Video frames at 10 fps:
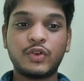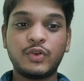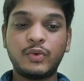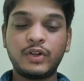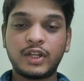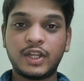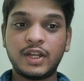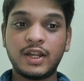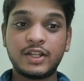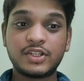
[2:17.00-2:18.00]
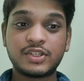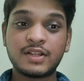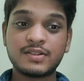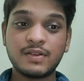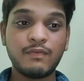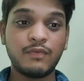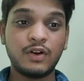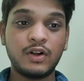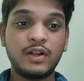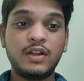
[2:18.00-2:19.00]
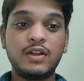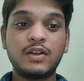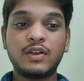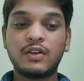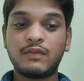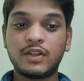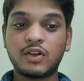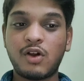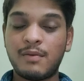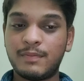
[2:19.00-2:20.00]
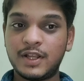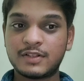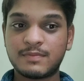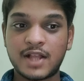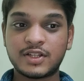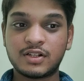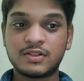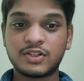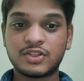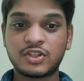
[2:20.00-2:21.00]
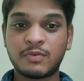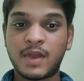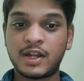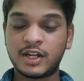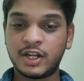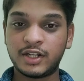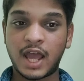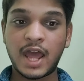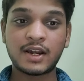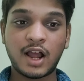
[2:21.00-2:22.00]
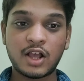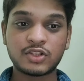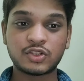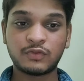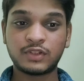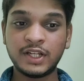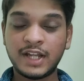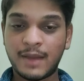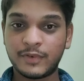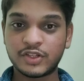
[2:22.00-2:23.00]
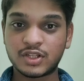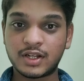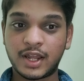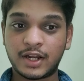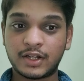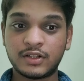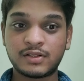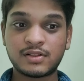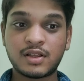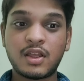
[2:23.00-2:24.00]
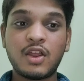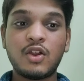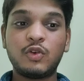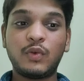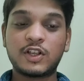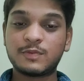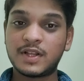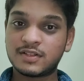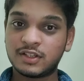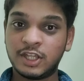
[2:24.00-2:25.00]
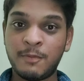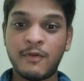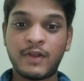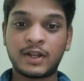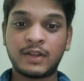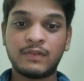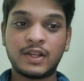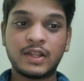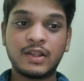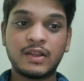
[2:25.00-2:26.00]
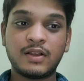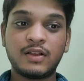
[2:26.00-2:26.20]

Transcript: So you don't need an extensive world with a complex magical system and an entire cast of three-dimensional characters to express a theme effectively.